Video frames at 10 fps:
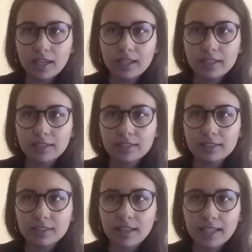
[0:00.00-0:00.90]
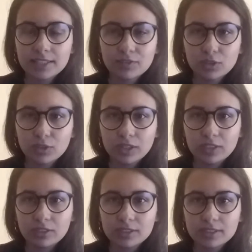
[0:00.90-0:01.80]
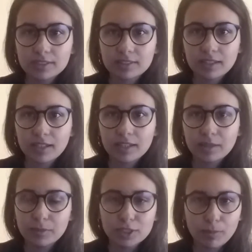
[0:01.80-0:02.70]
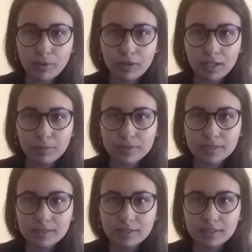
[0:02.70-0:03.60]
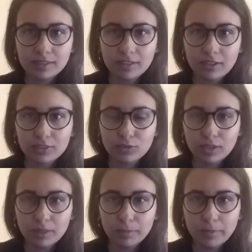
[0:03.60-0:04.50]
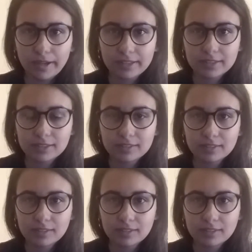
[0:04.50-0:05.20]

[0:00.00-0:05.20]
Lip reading: in the last few years, the Mish Apocalypse did not really impact